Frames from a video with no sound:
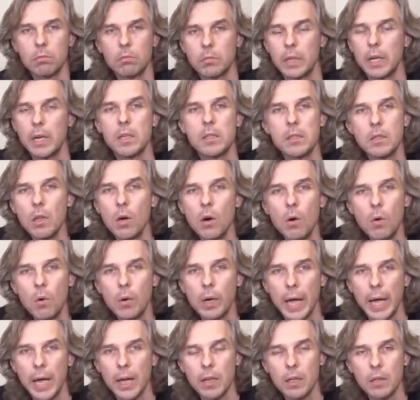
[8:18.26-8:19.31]
There is no
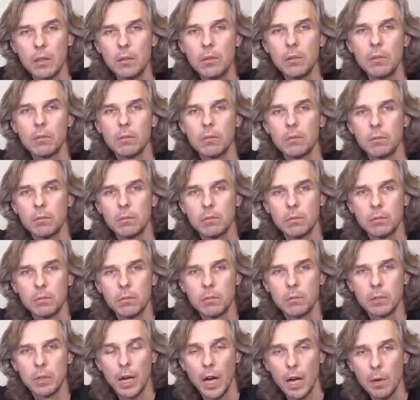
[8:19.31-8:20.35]
Canon
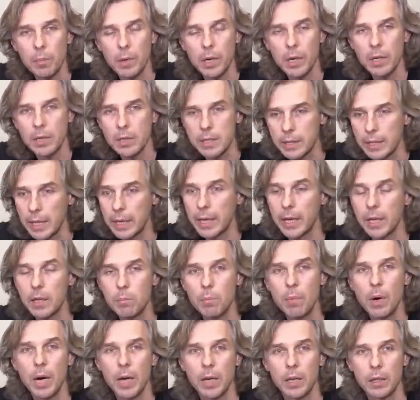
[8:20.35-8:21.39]
camera that I can
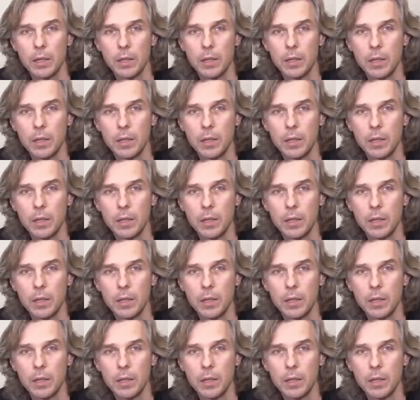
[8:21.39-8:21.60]
buy.